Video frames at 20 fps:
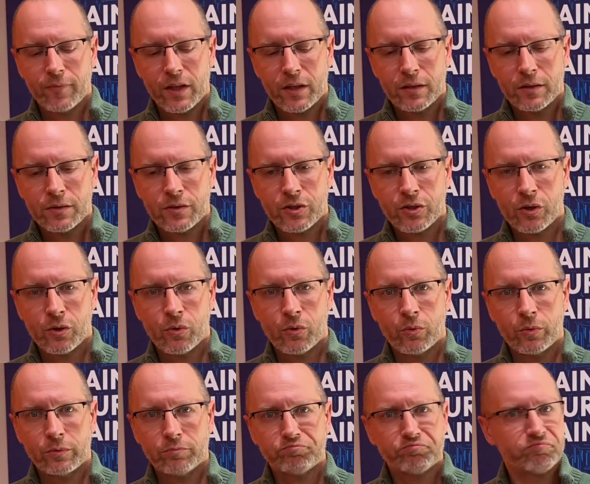
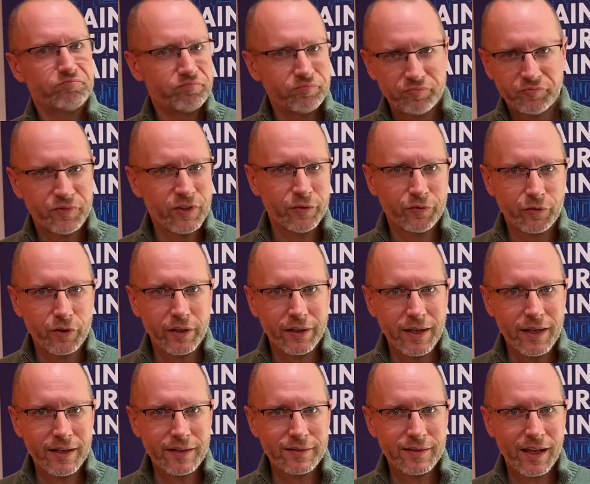So feel free
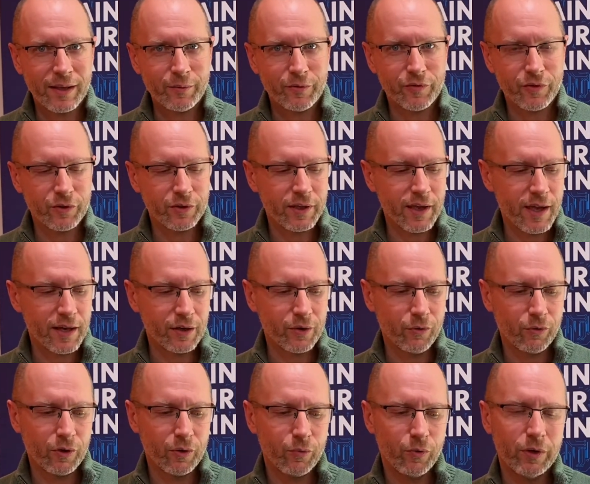anytime if you're in
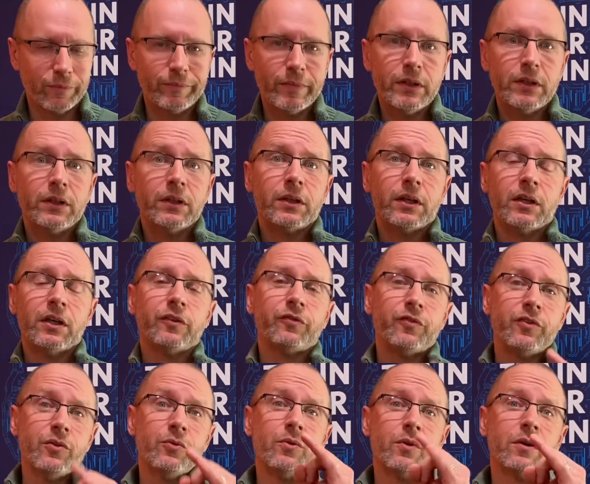category 1. If
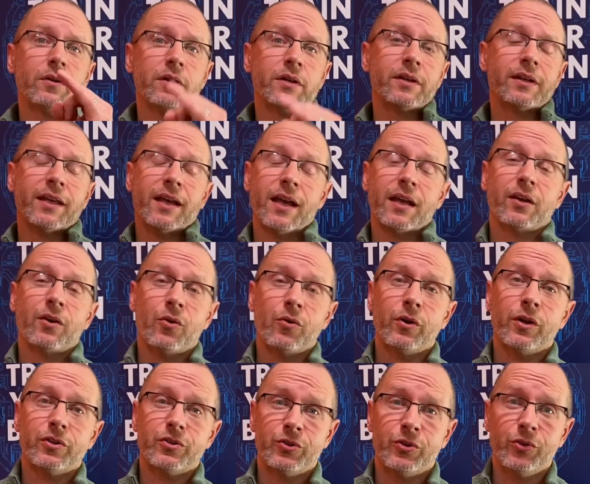you are in
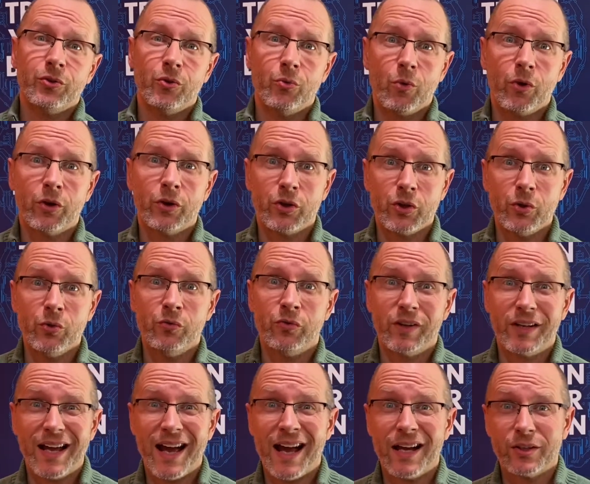category 2, where
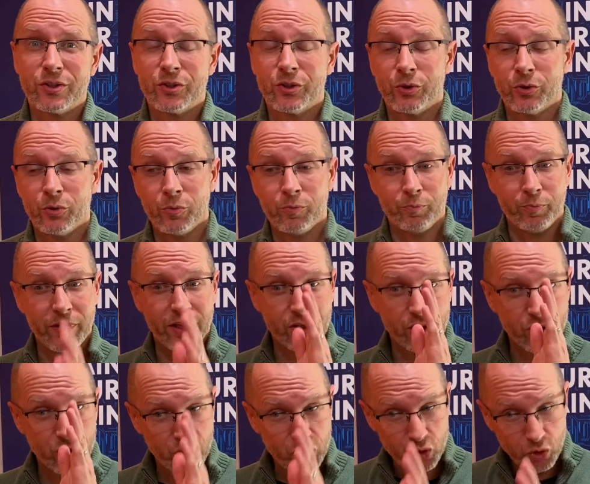you've got to be
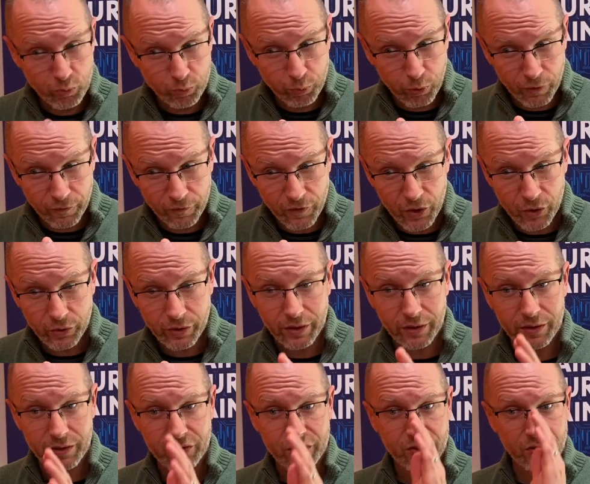super
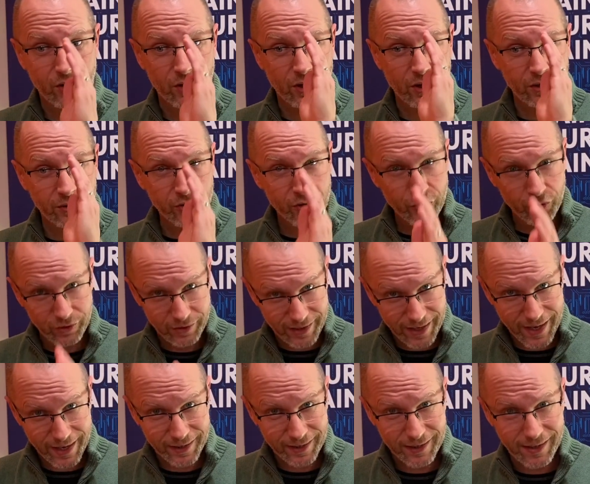focused on your
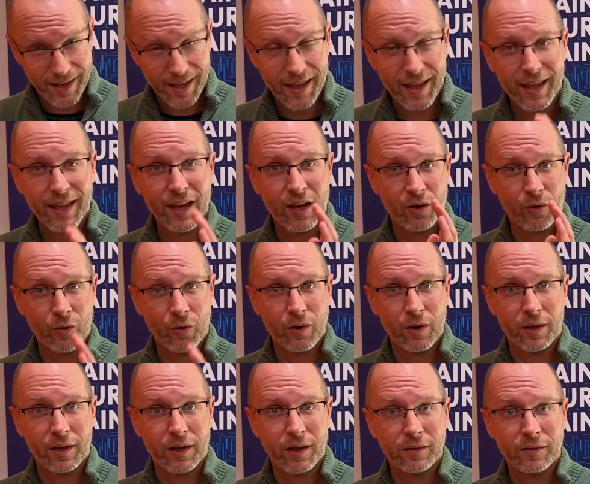day-to-day in order
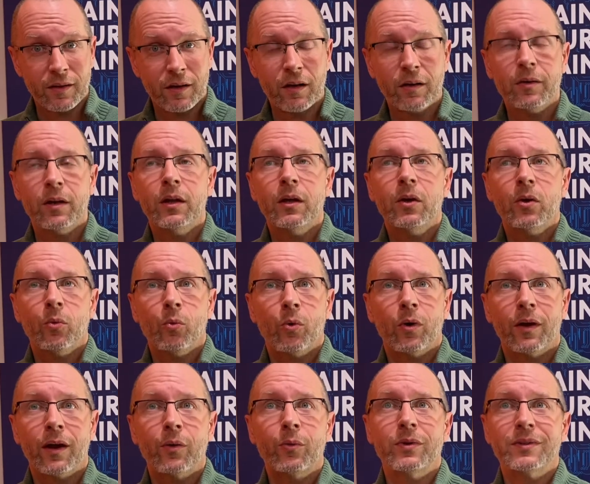to get there,
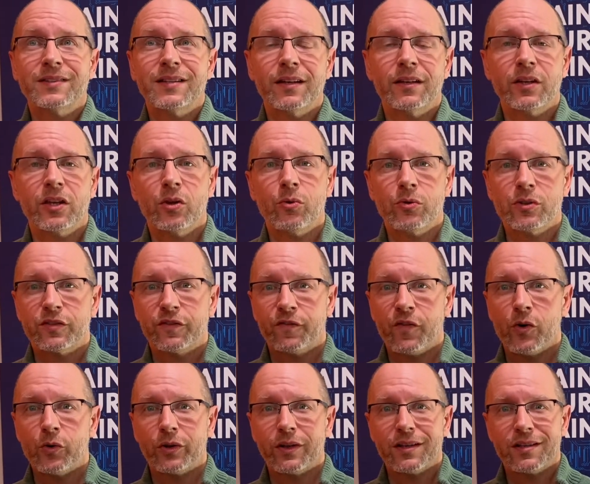what I would tell you is
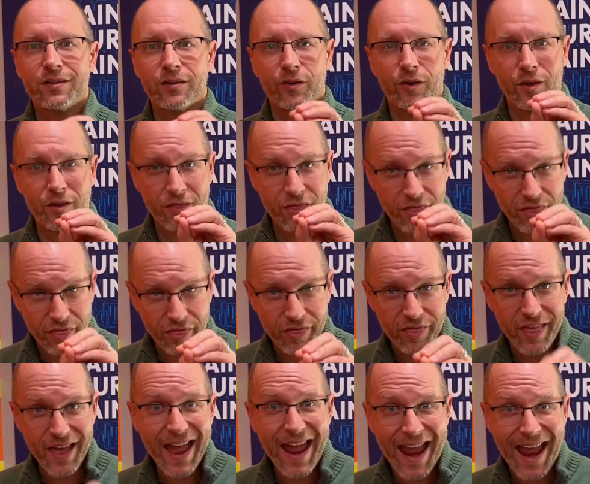focus on
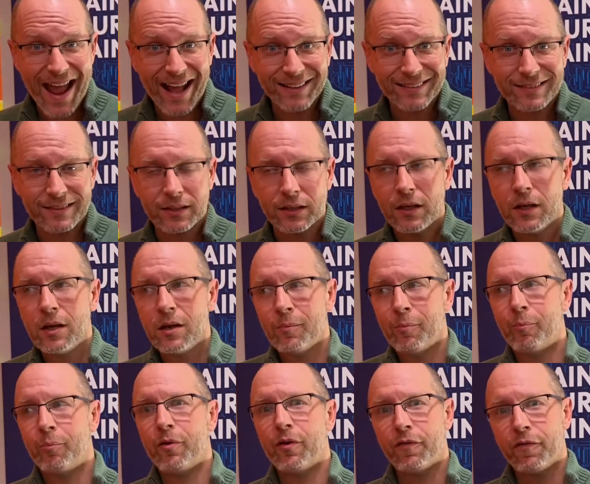that
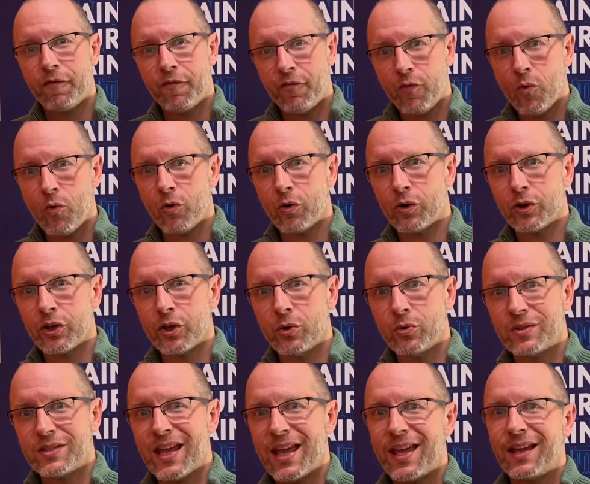before you
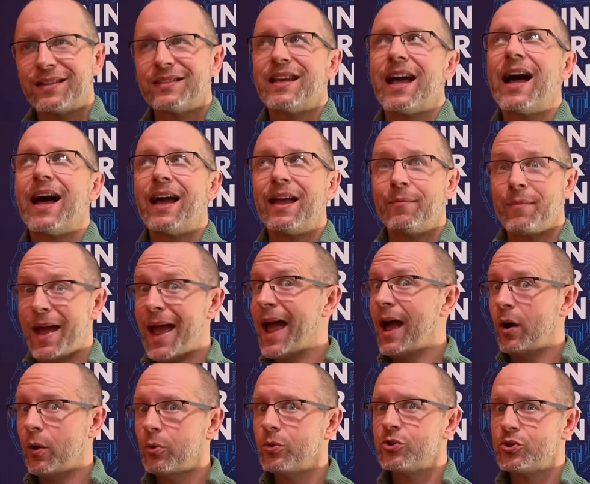take time
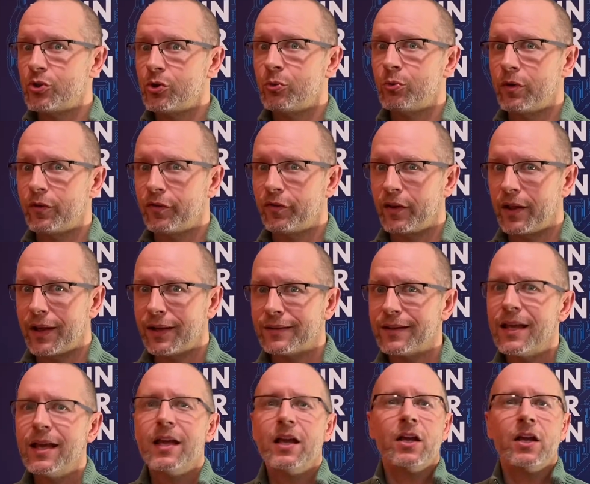out to reflect.